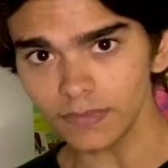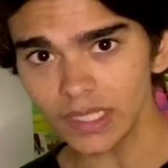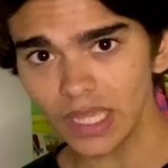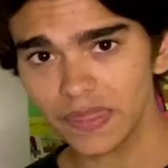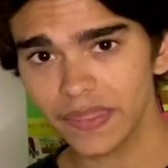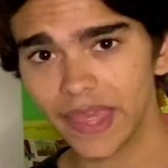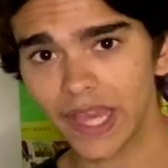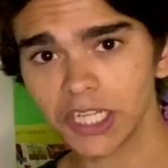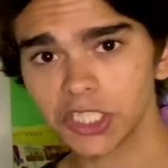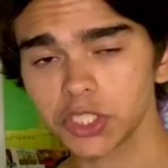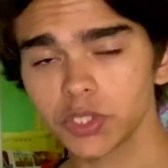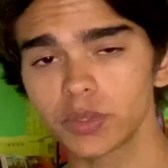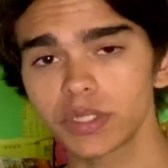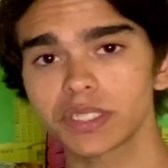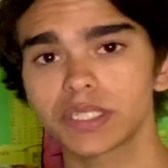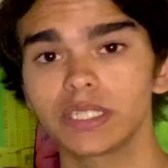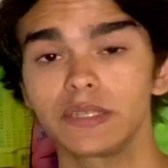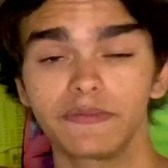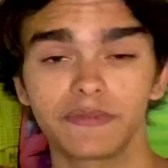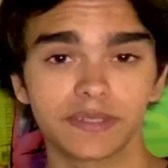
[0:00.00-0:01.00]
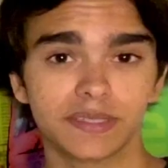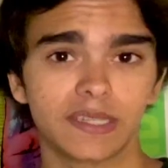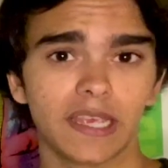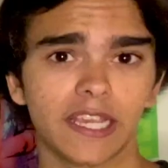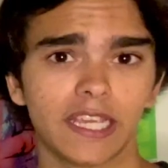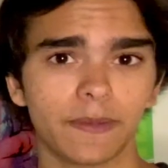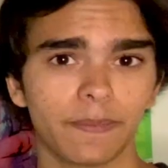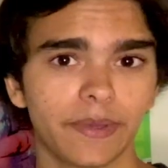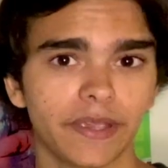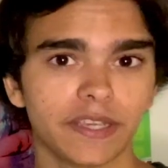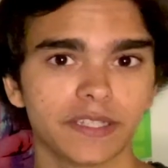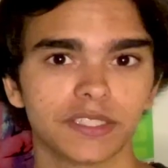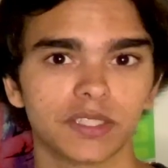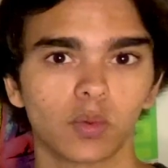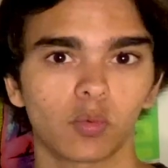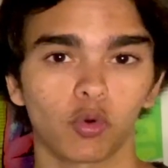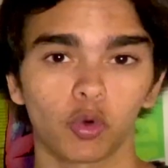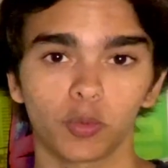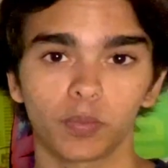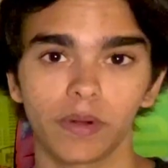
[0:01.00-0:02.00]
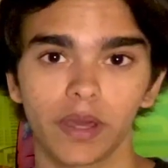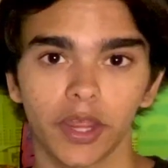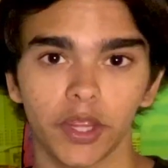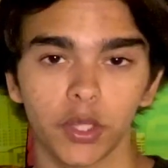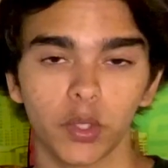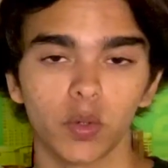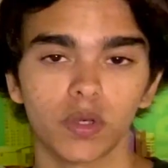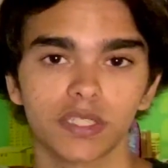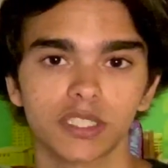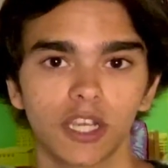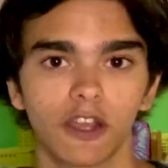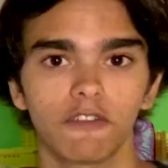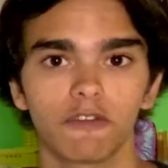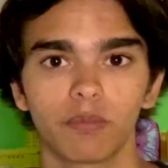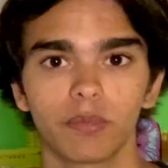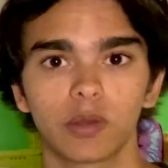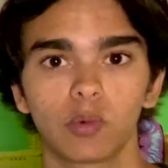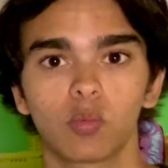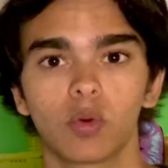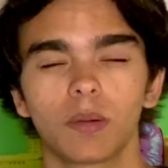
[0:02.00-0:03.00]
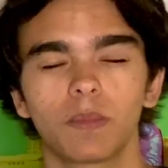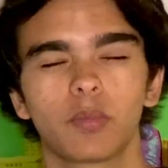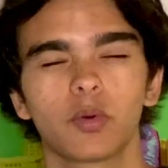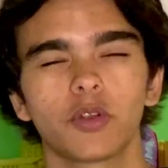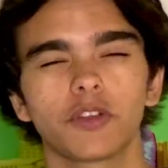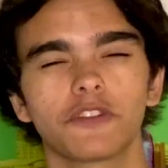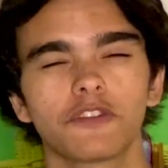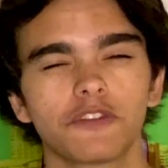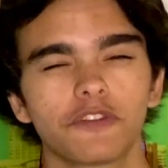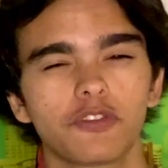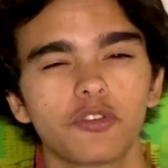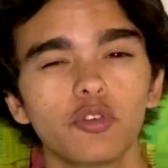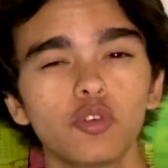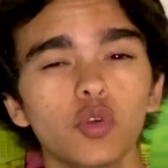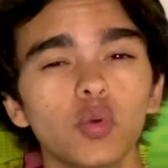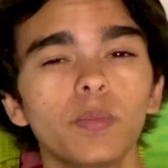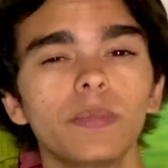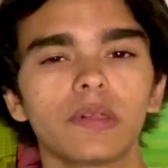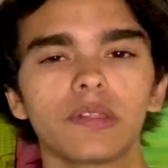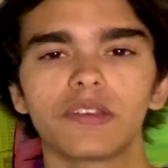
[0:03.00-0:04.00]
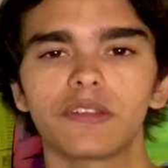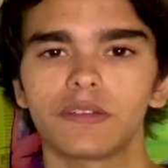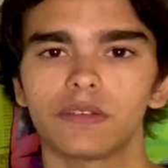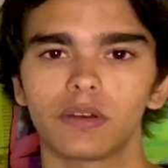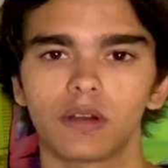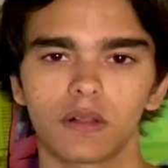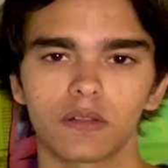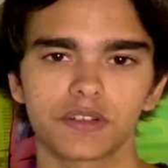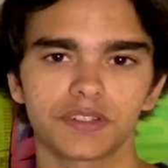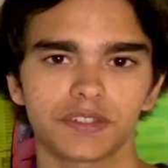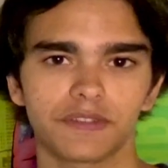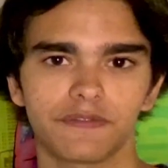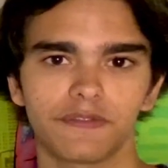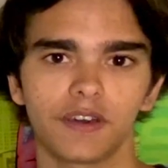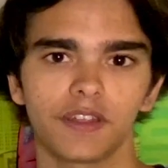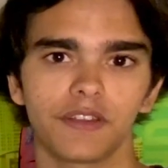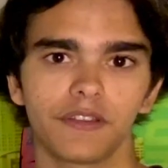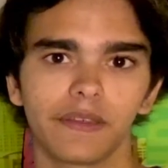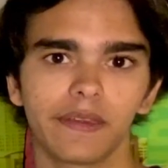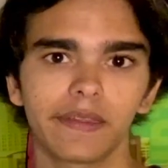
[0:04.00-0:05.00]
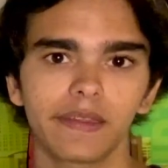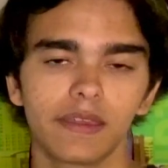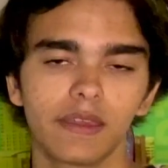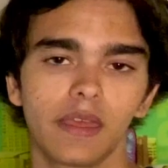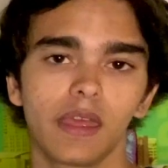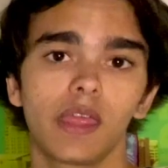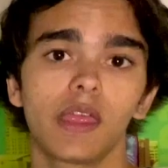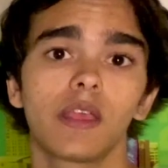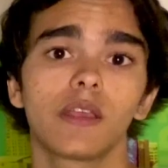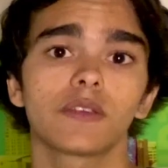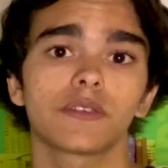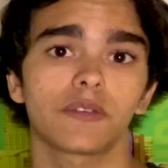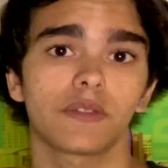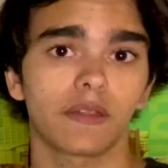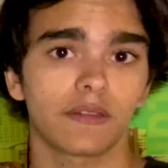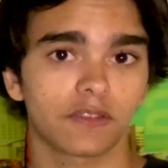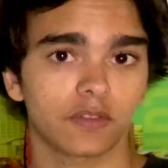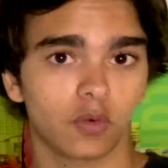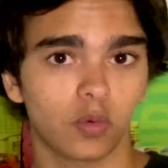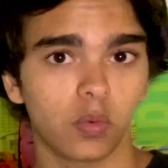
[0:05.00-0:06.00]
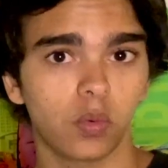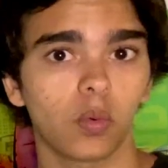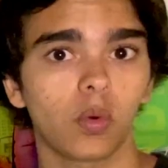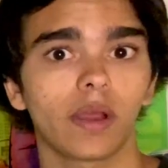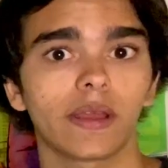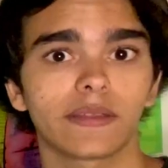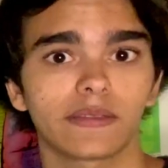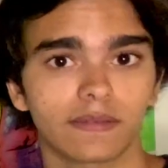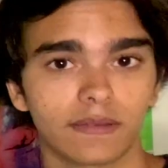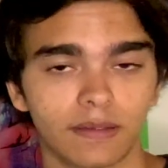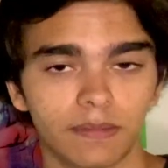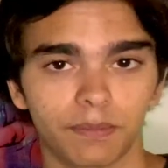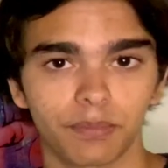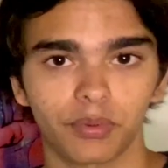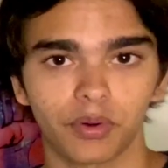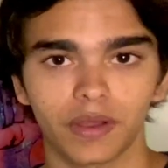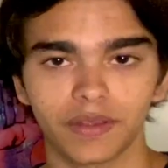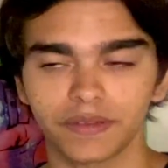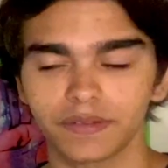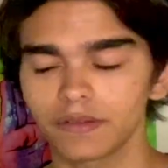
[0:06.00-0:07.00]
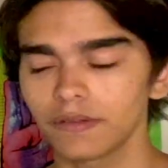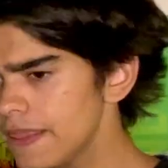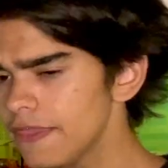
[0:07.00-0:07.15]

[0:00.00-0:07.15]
They actually received the second biggest award by the US government, $1.2 billion in funding. So that's quite impressive.